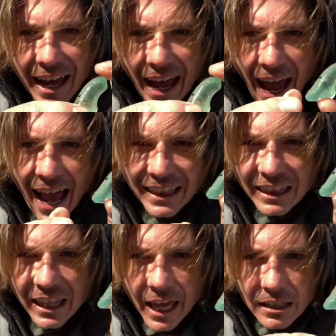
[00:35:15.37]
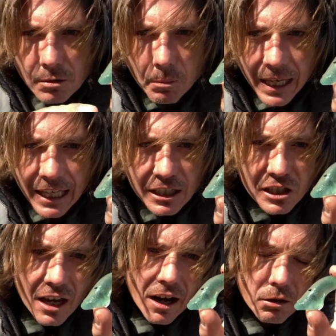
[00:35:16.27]
at this piece
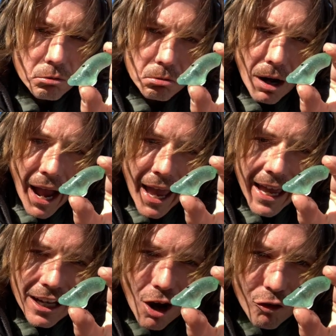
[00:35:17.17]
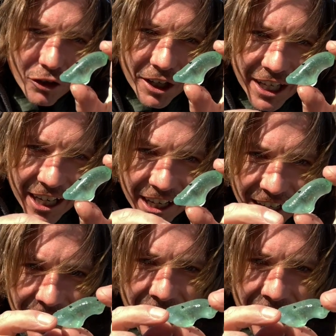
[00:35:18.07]
right over here.